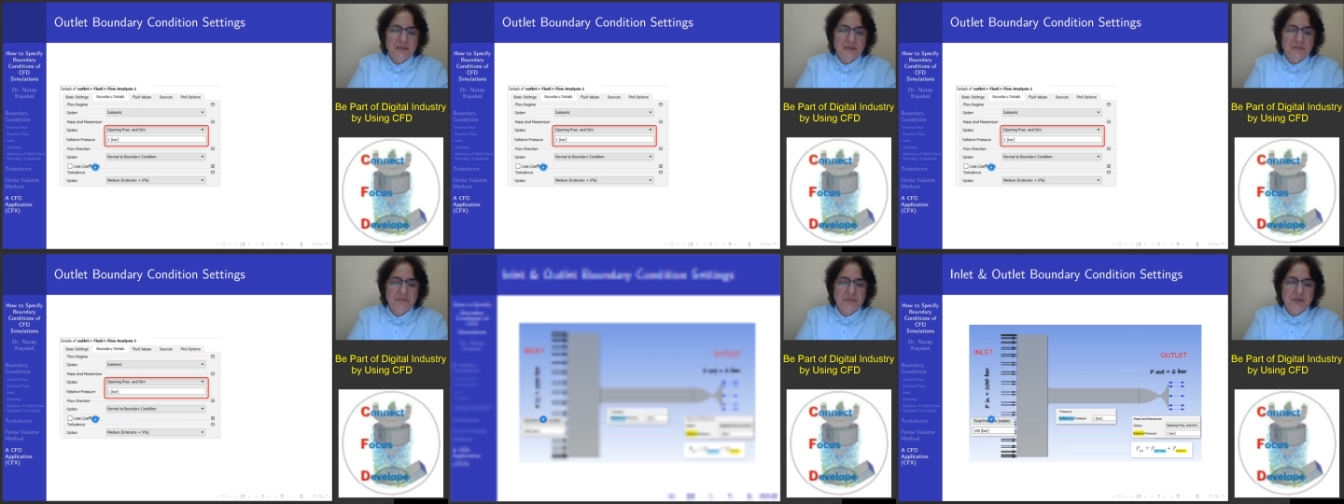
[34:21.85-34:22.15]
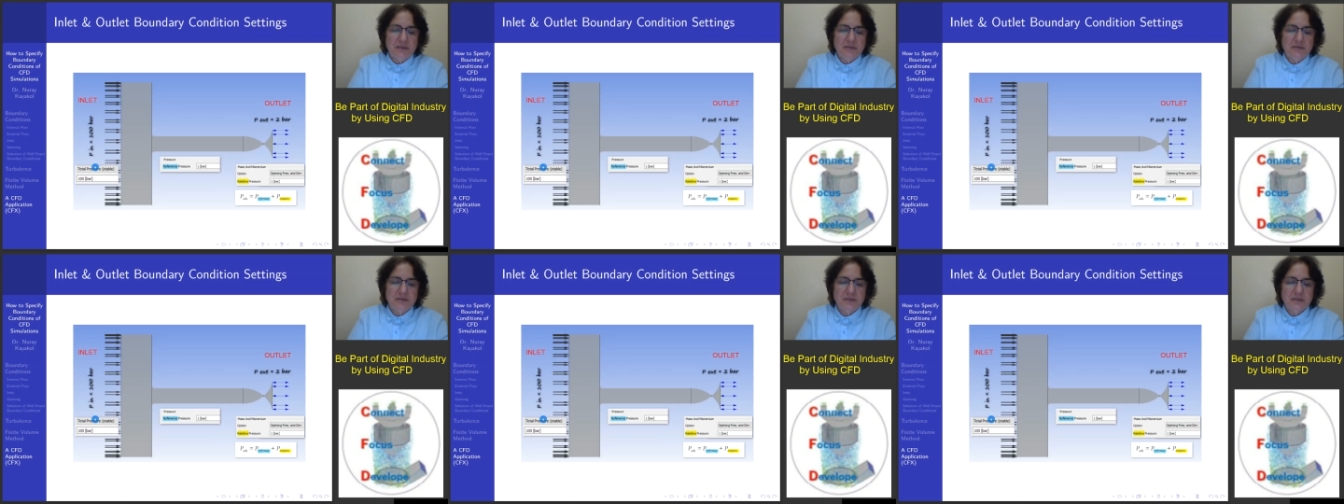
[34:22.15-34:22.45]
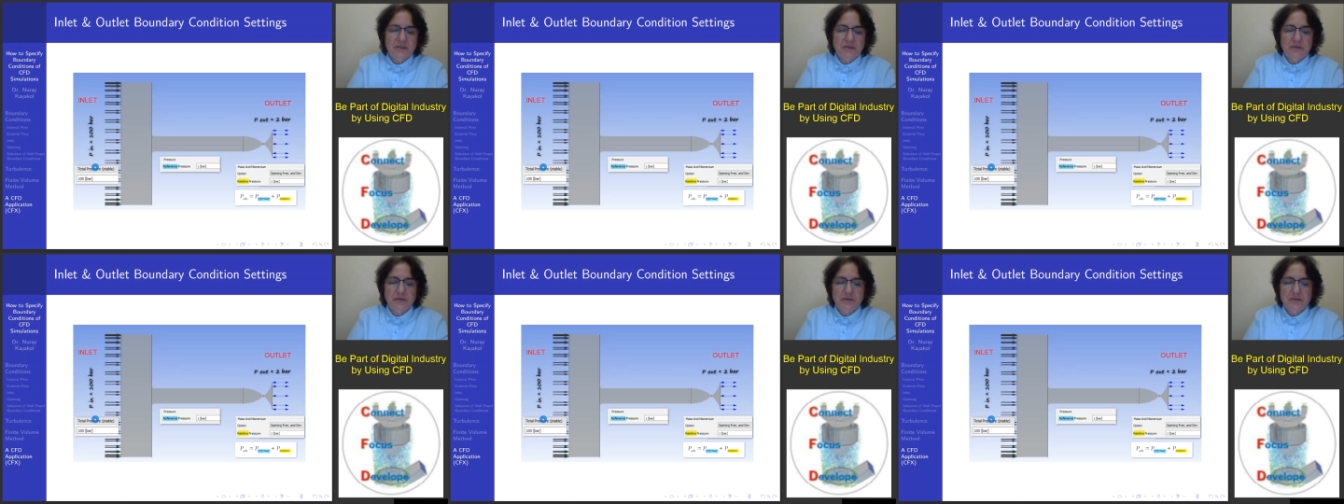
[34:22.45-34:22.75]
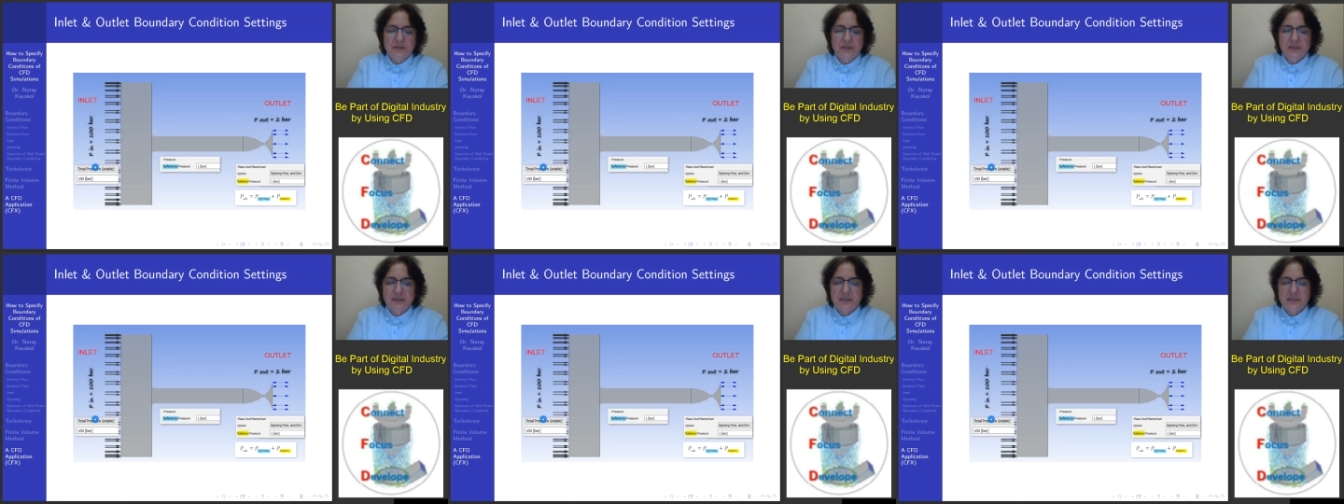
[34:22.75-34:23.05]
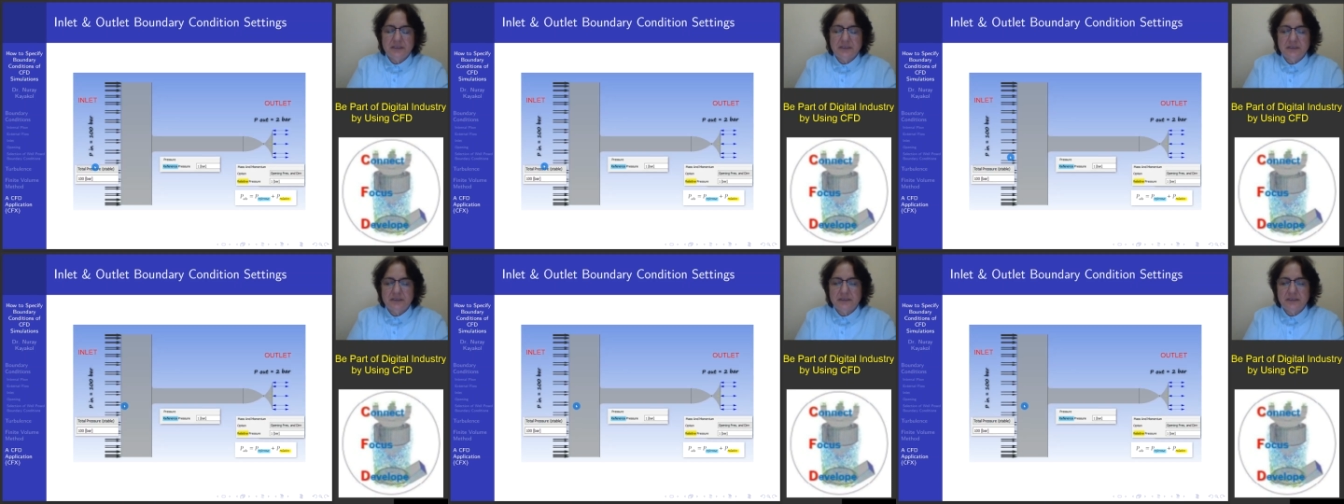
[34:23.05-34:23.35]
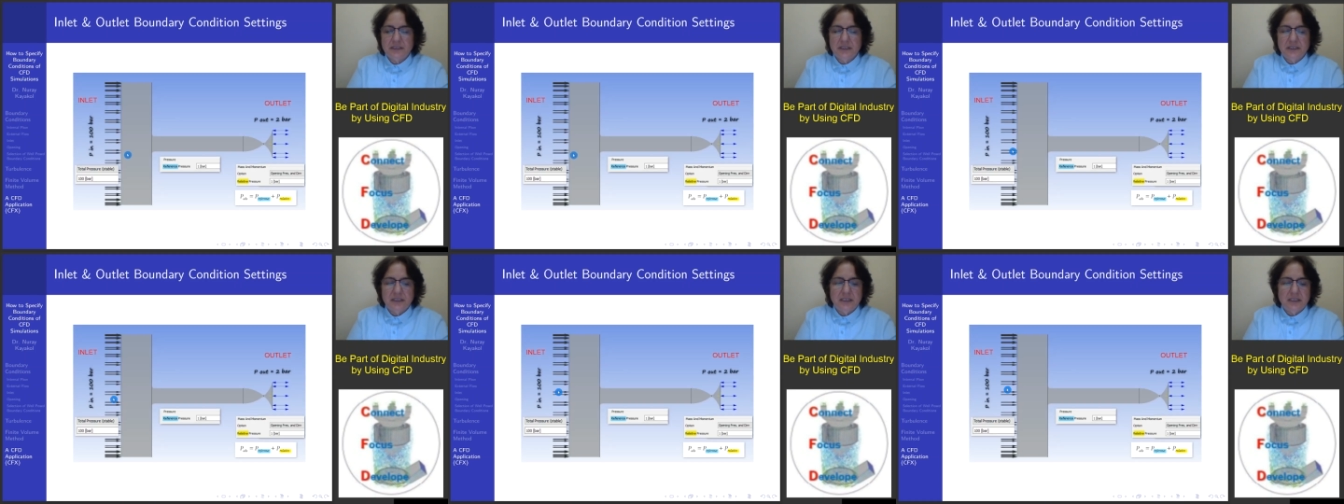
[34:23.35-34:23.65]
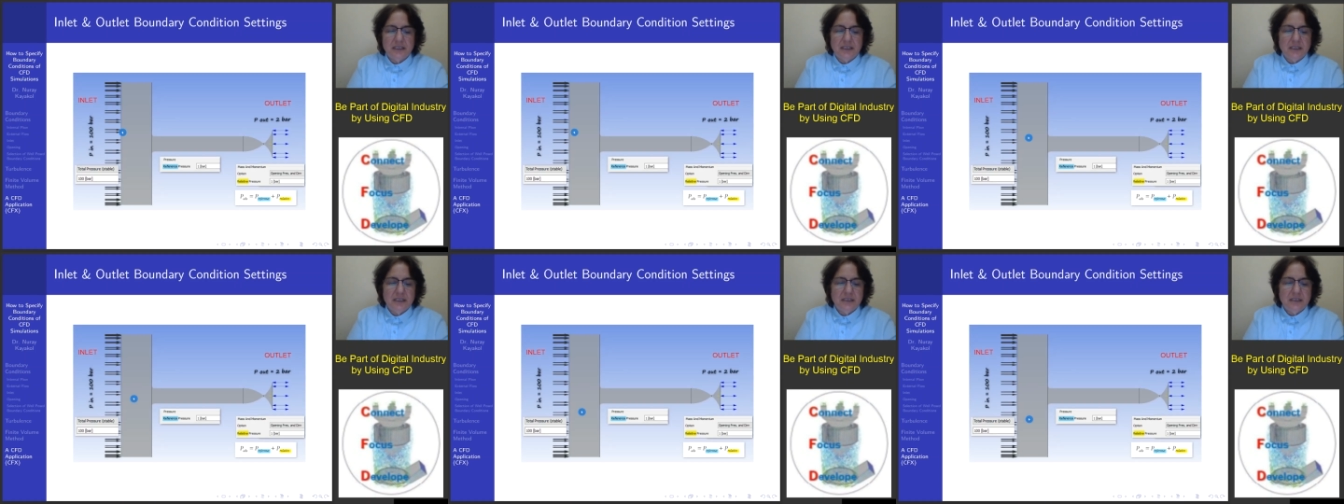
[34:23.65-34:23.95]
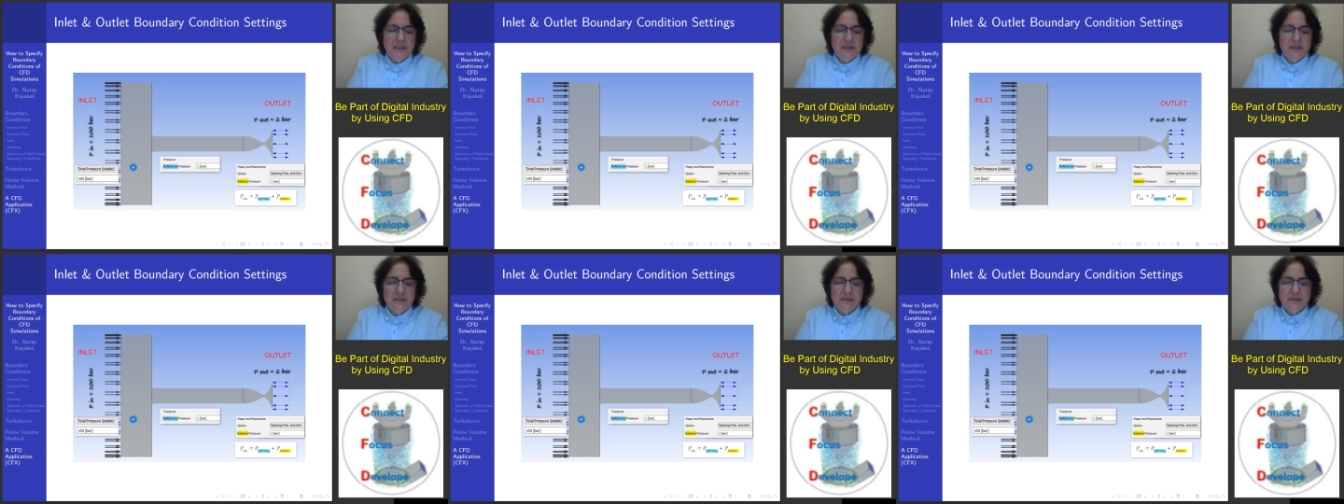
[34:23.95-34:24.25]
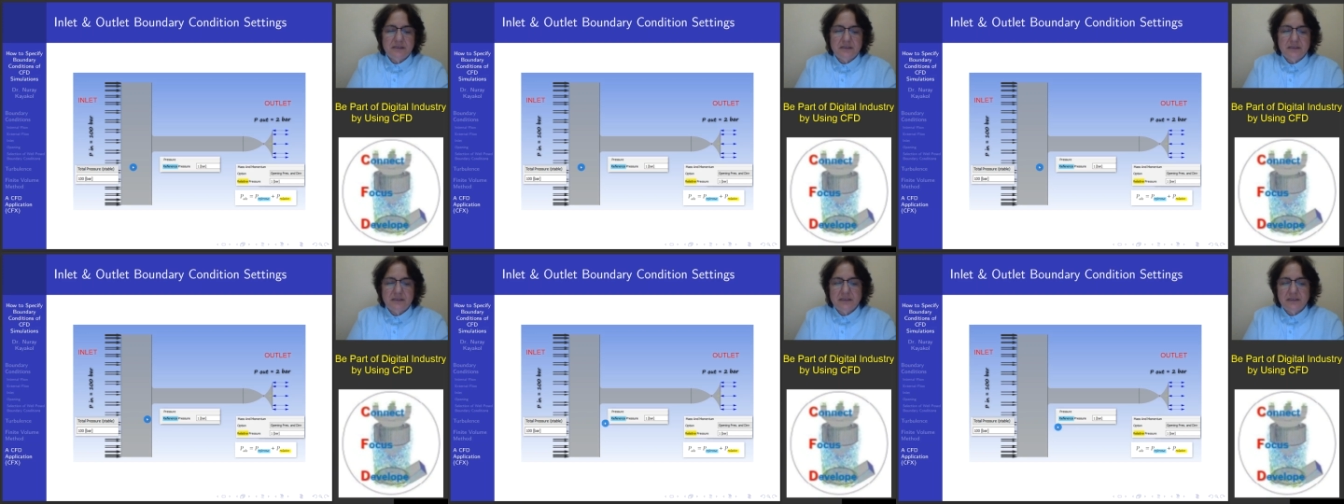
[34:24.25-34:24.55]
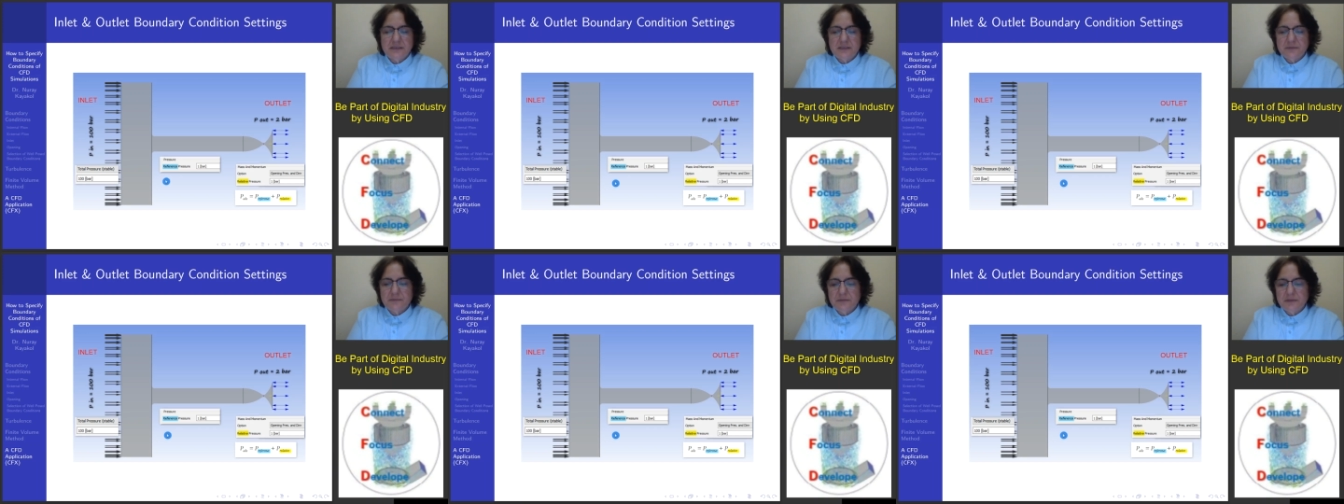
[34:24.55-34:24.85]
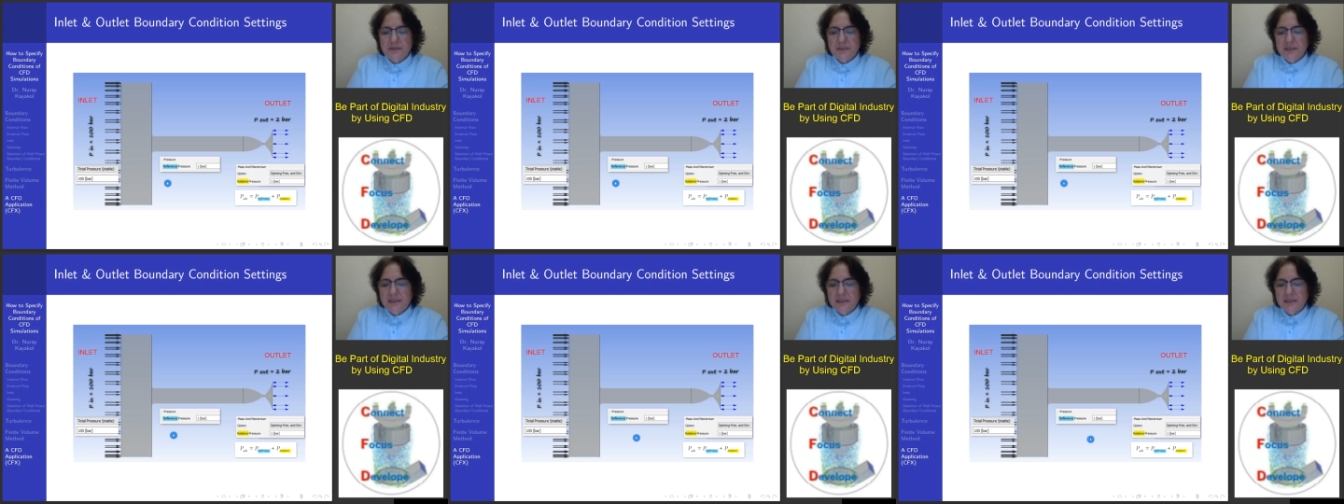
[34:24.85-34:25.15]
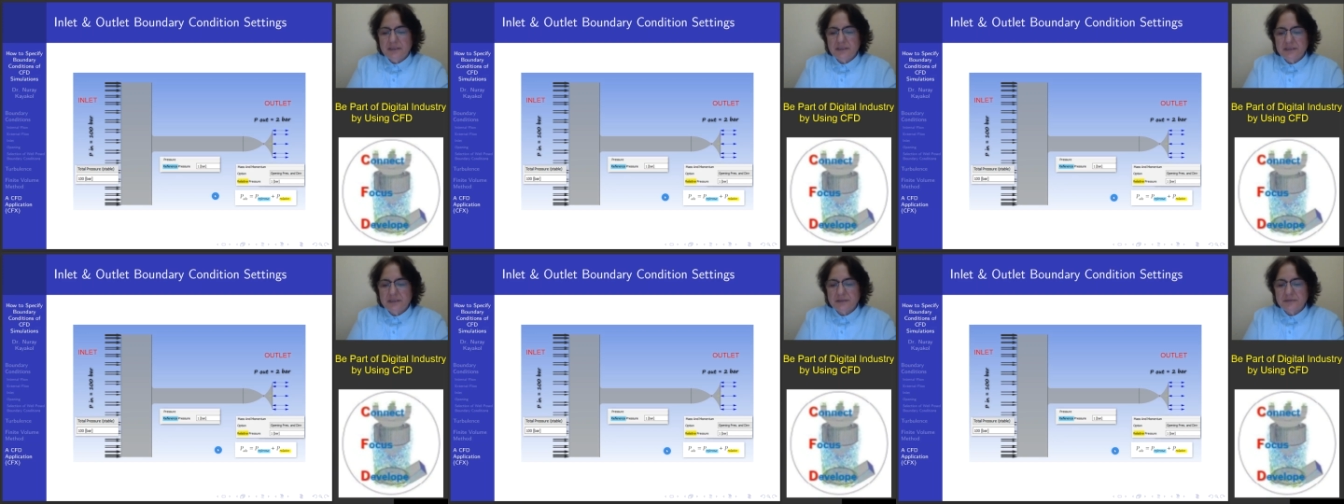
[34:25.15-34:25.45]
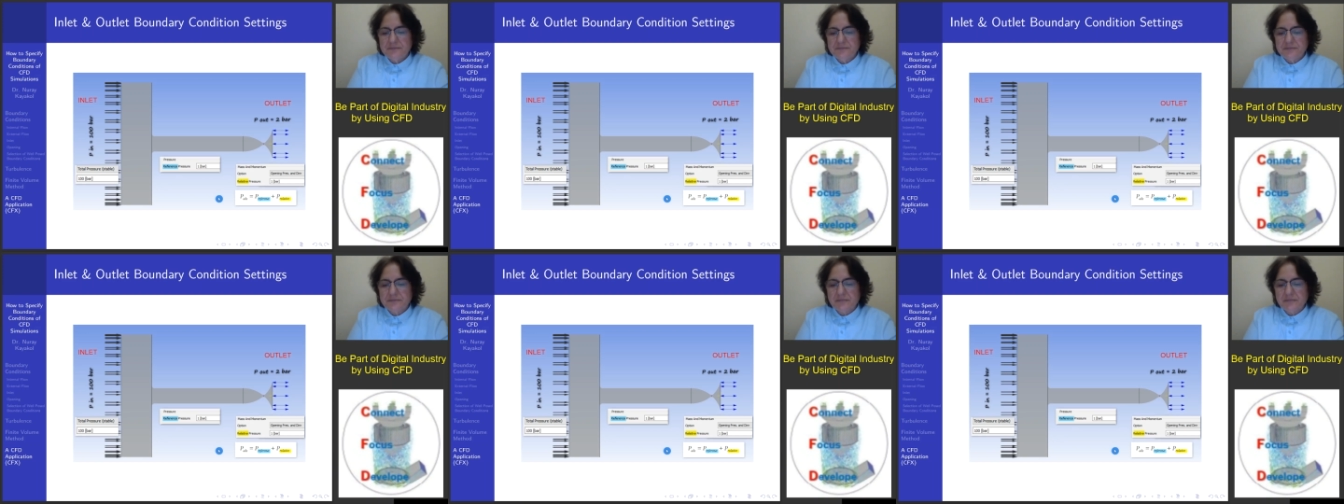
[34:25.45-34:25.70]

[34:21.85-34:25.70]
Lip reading: boundary condition. Here is the explanation.